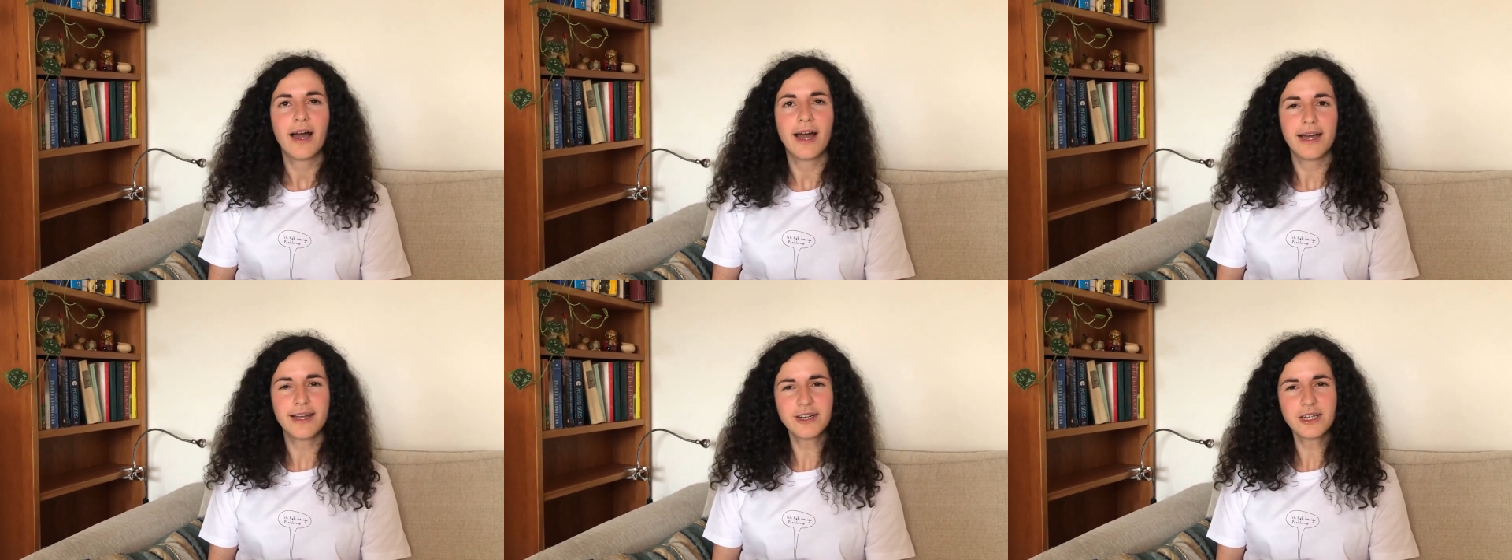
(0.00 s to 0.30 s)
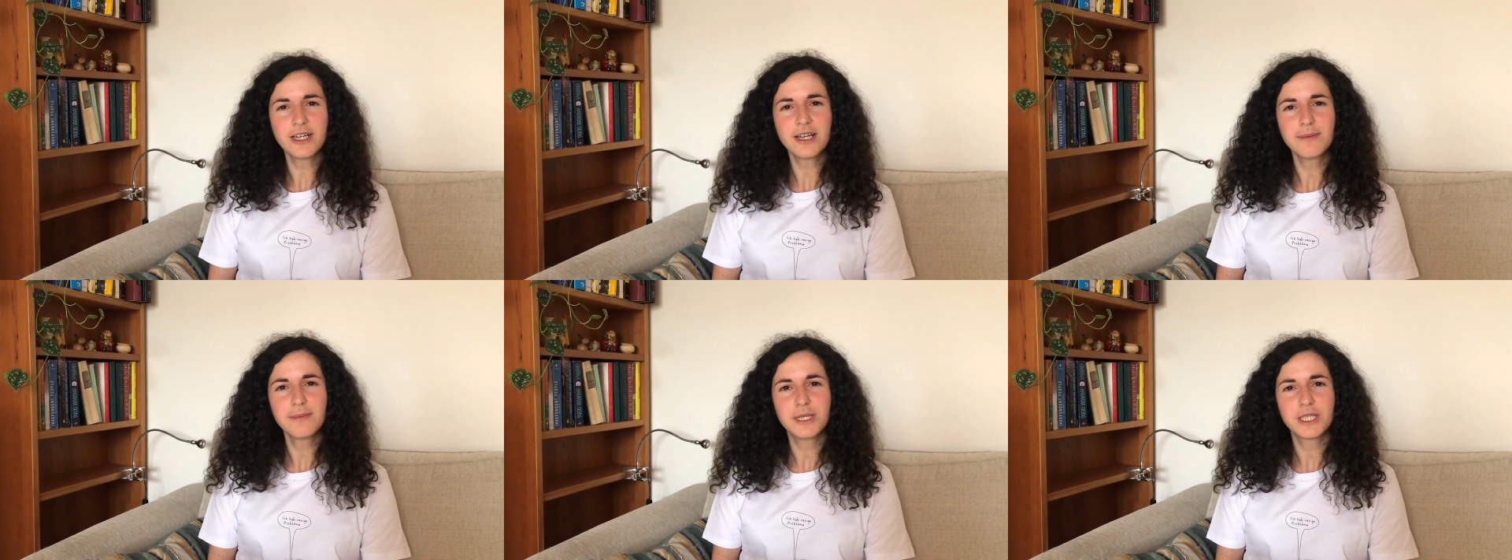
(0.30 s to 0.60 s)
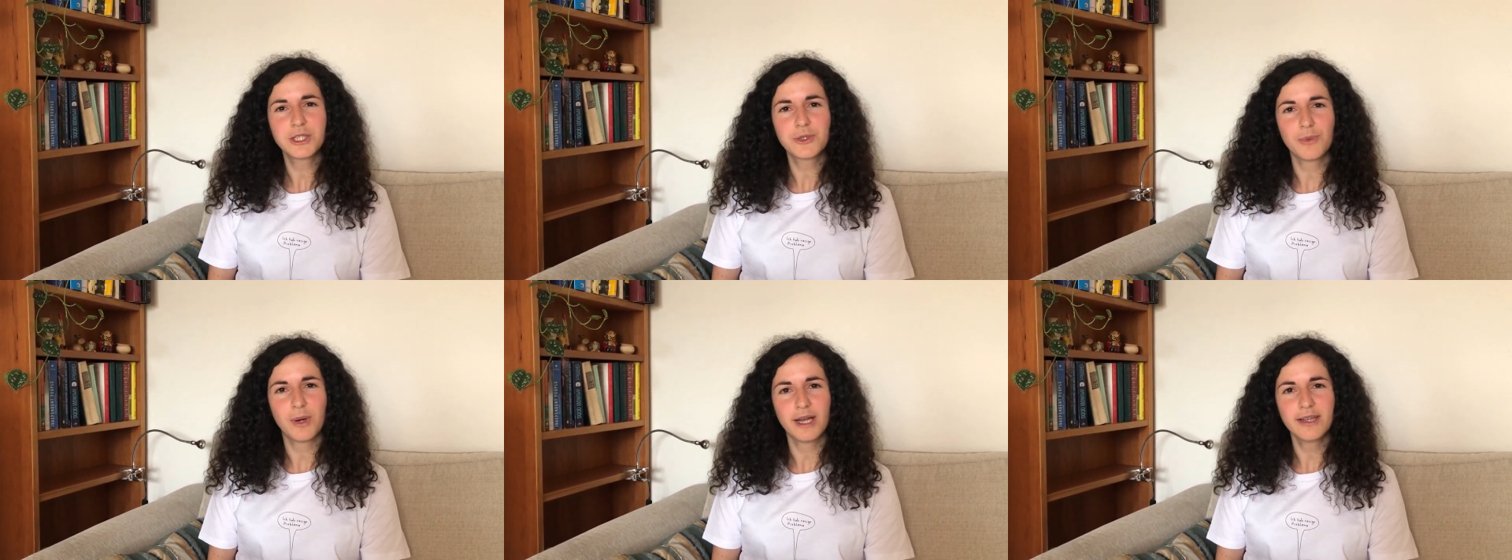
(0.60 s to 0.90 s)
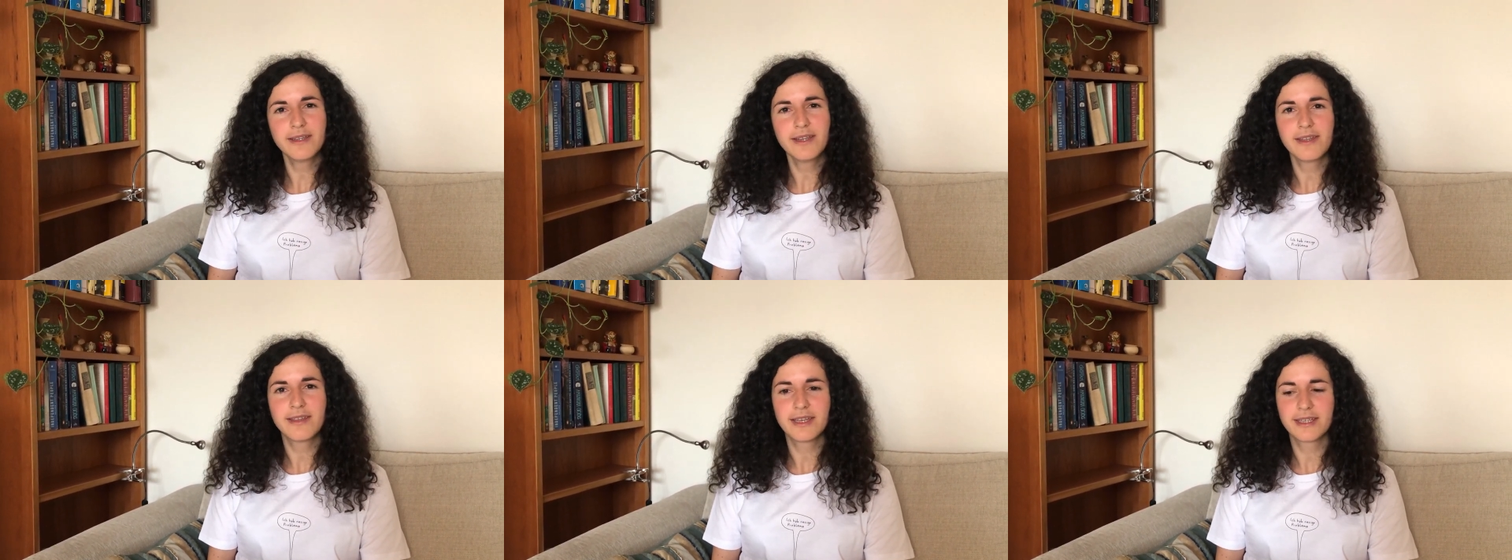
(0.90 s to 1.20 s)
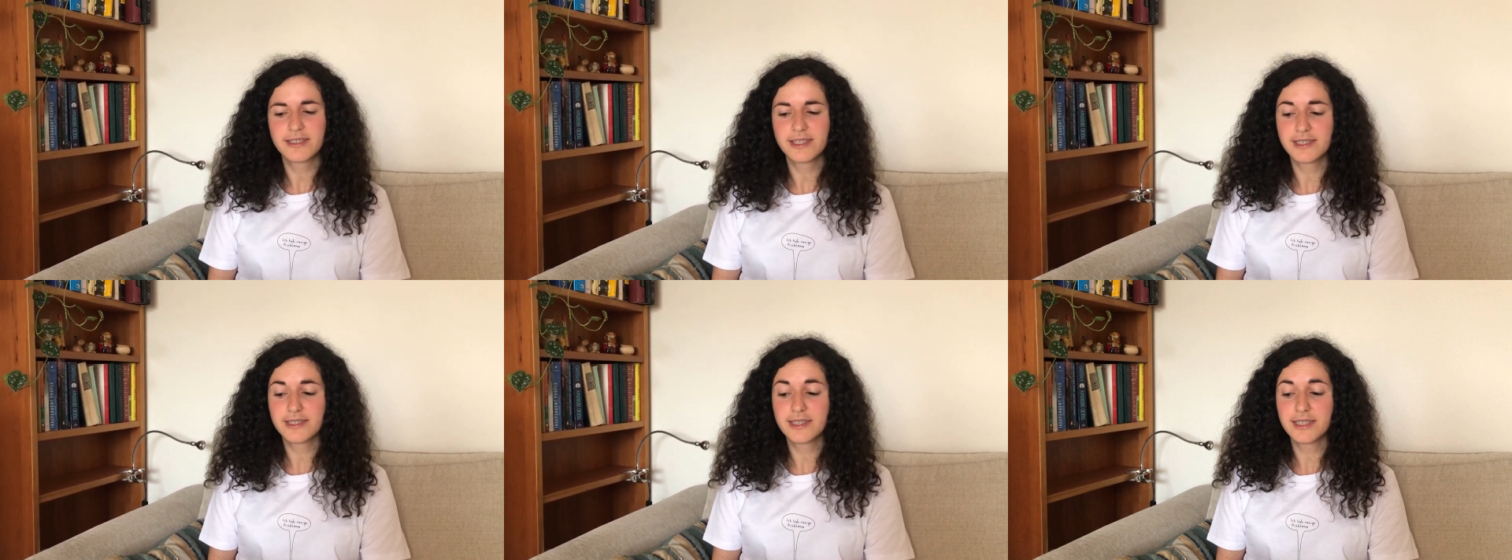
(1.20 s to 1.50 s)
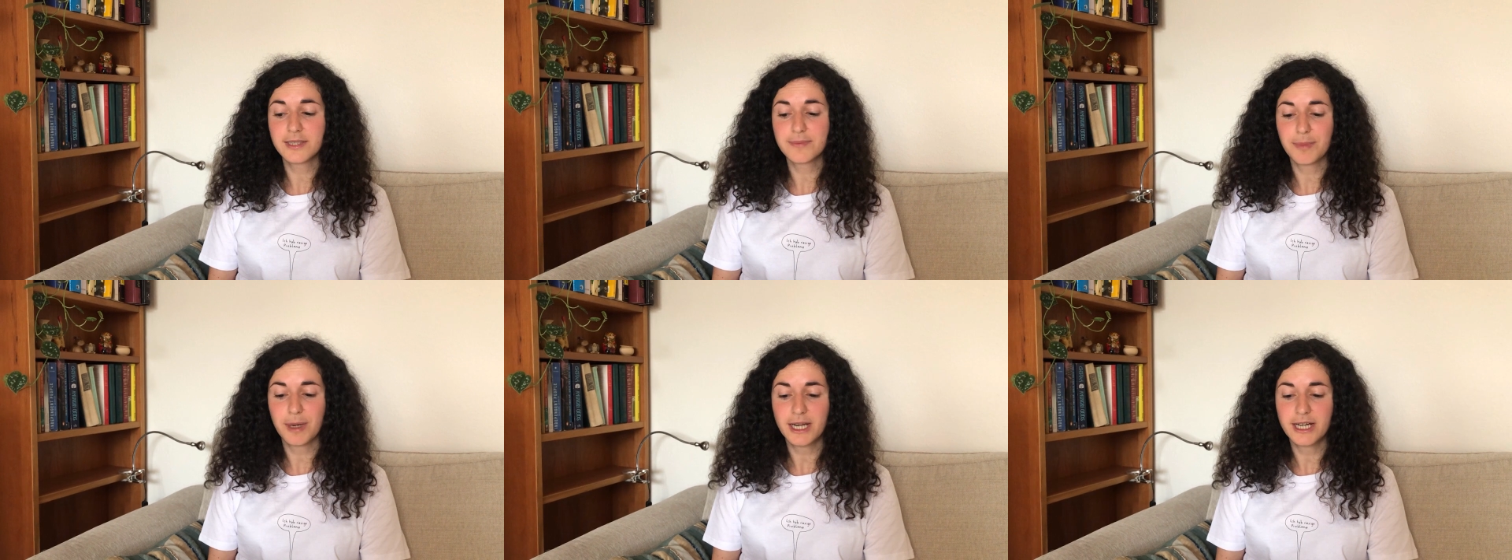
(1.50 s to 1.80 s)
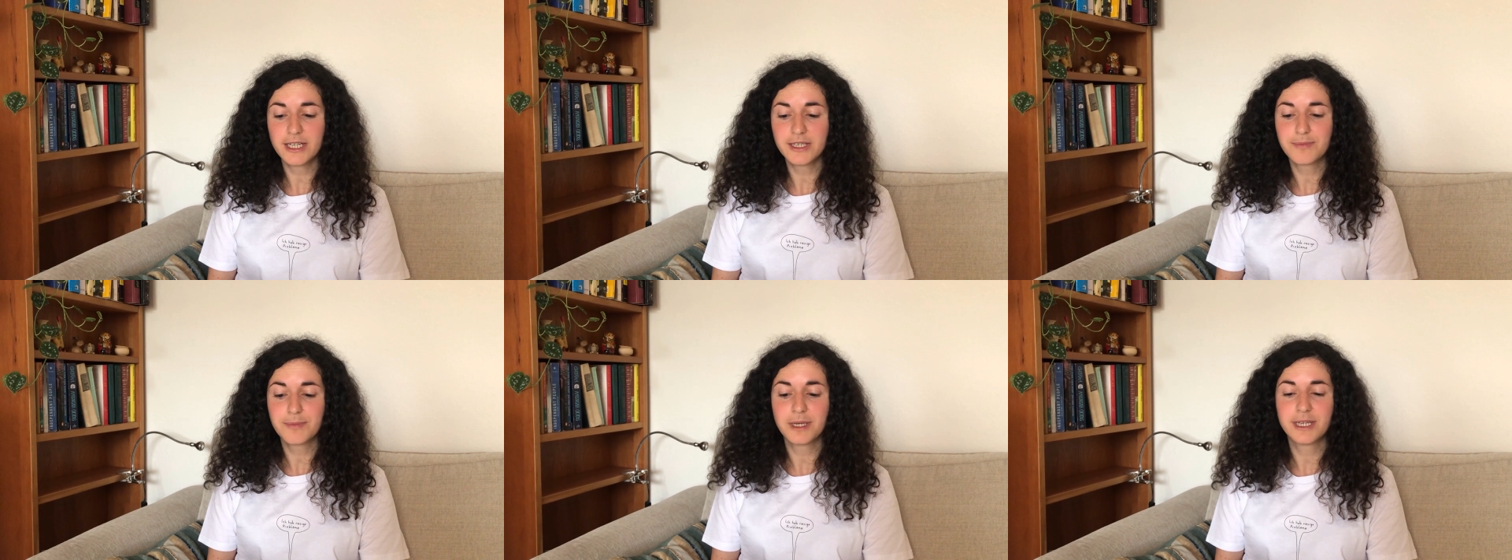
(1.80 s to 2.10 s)
I recommend one that is
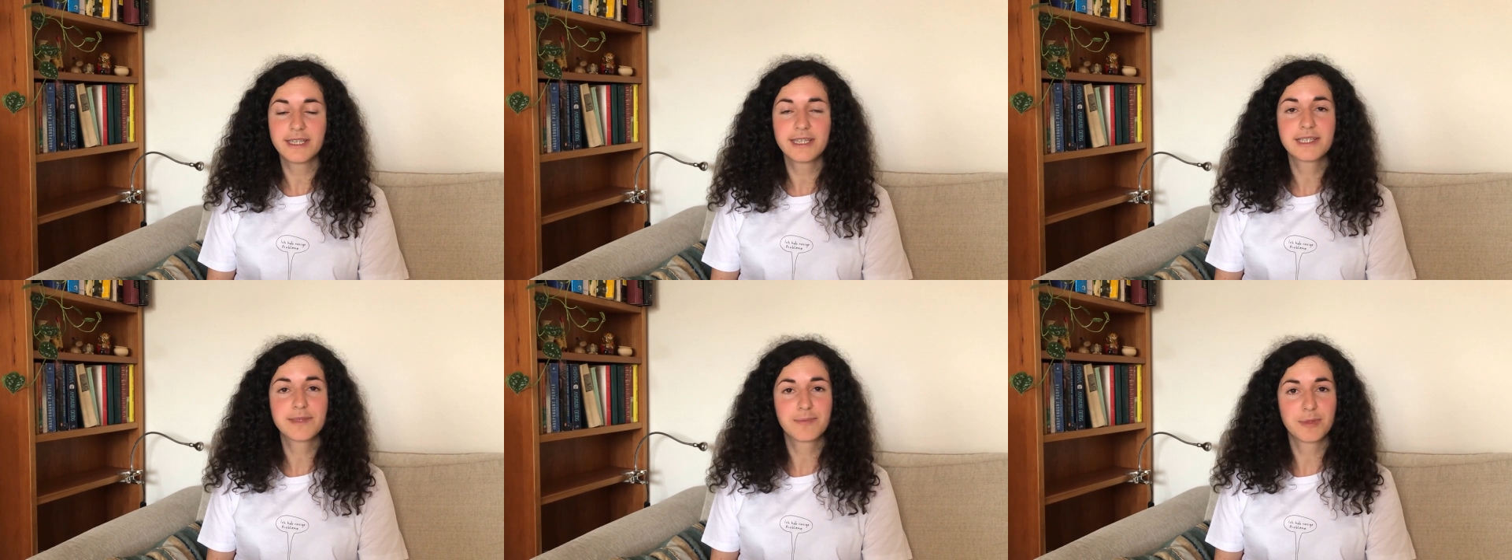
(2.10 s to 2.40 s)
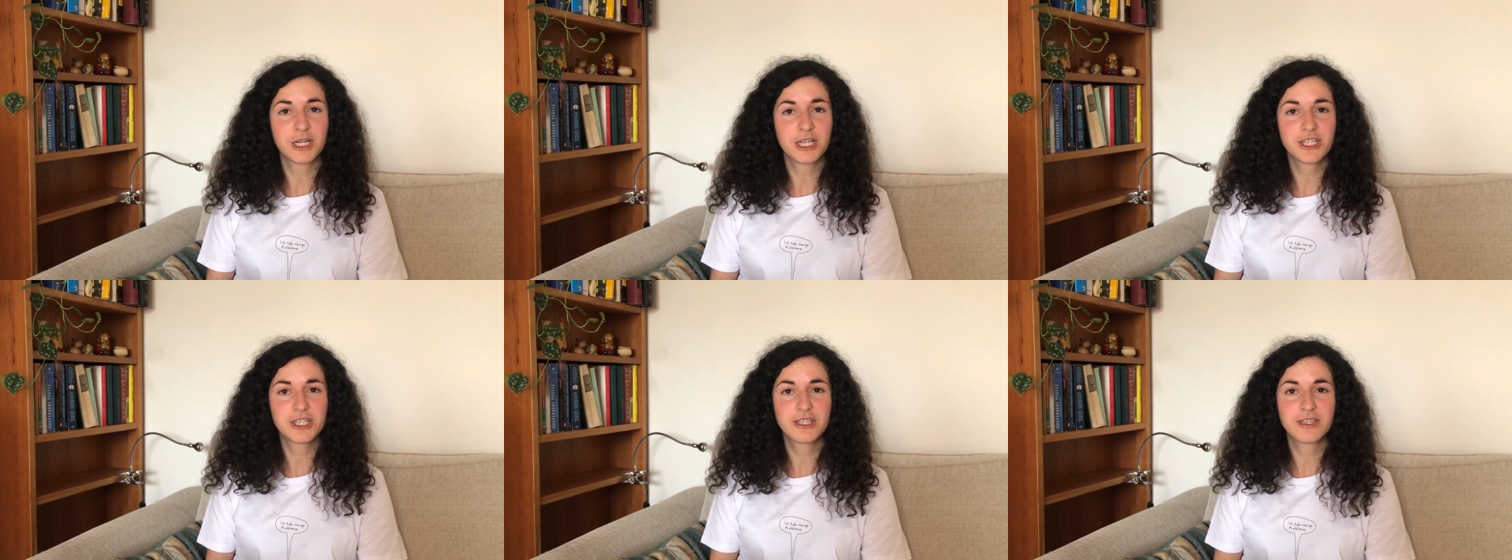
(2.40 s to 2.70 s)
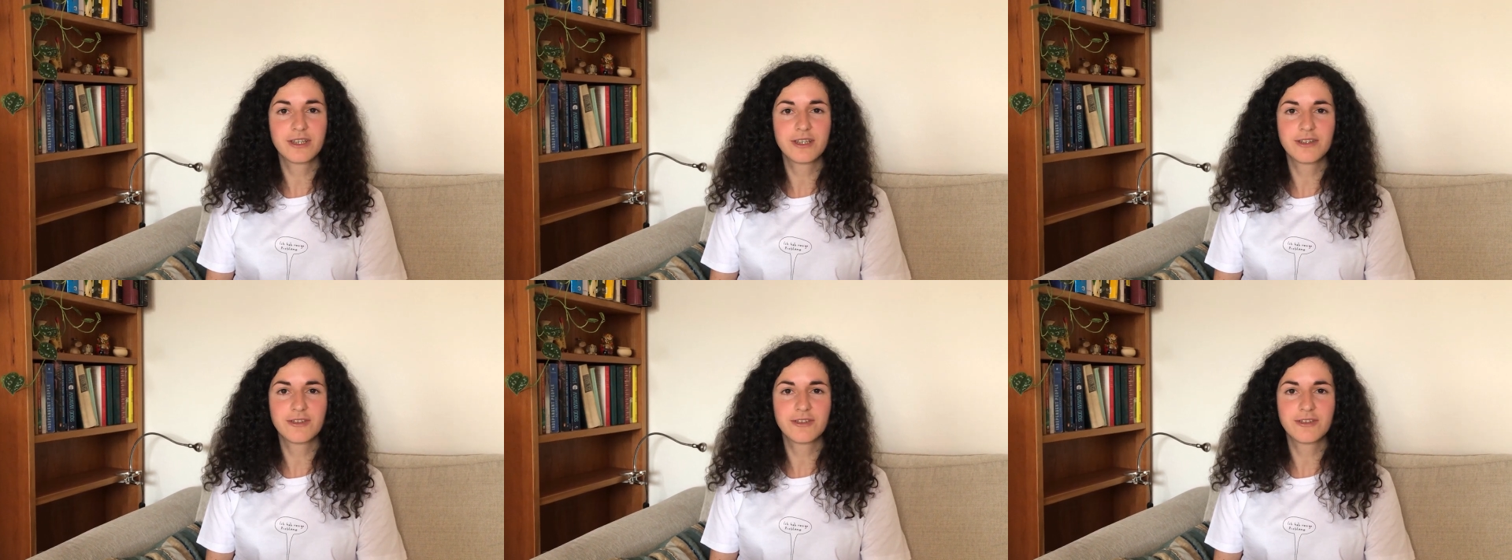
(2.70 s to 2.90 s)
inspired by an expression